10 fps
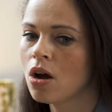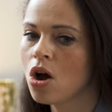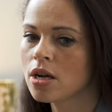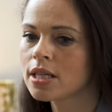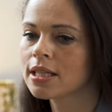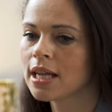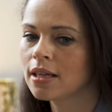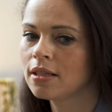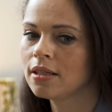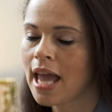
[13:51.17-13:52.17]

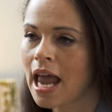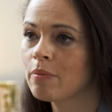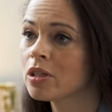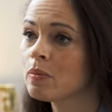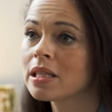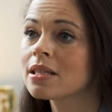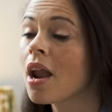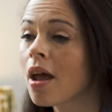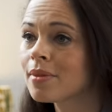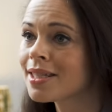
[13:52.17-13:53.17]
understand the elements of business
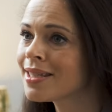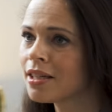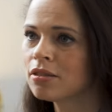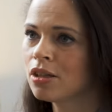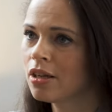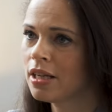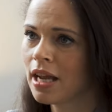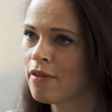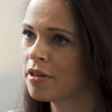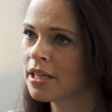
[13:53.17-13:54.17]
and i'm still
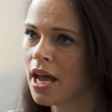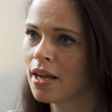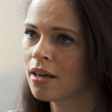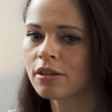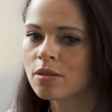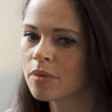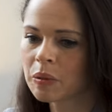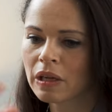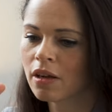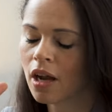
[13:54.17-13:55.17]
learning every day and i
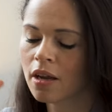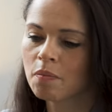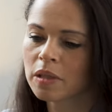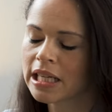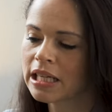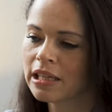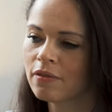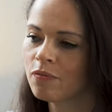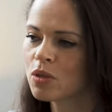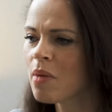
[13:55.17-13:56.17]
sometimes I, I
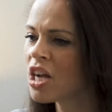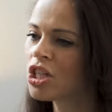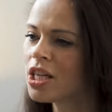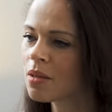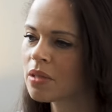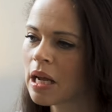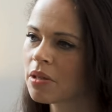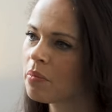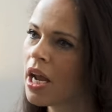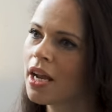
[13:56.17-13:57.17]
completely smash it and sometimes
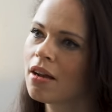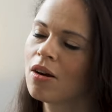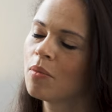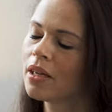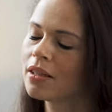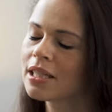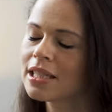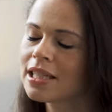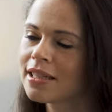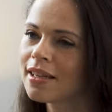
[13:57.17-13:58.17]
i'm like oh my god
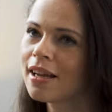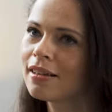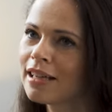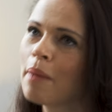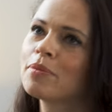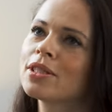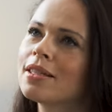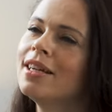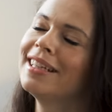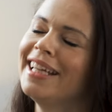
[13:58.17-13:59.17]
this is
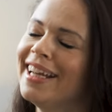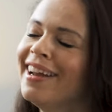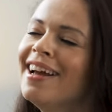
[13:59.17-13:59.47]
absolutely